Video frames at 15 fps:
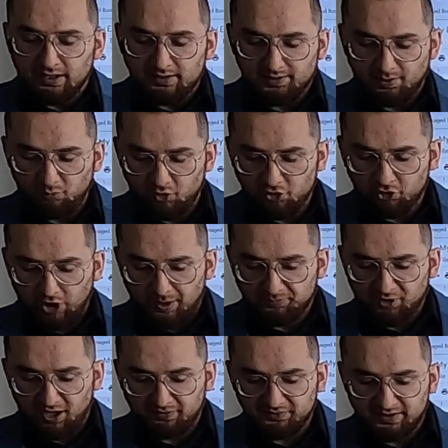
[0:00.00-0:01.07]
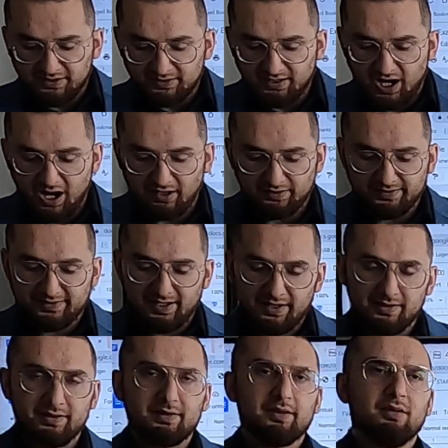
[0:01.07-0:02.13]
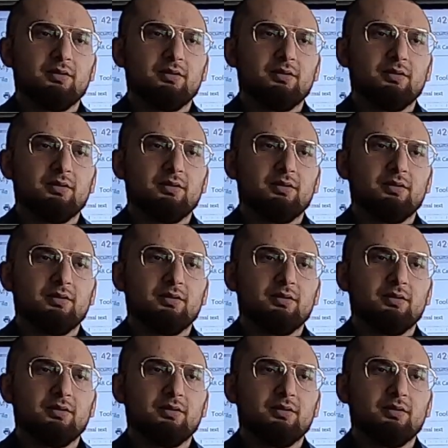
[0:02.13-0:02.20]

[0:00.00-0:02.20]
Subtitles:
someone dropped off the entire Senate.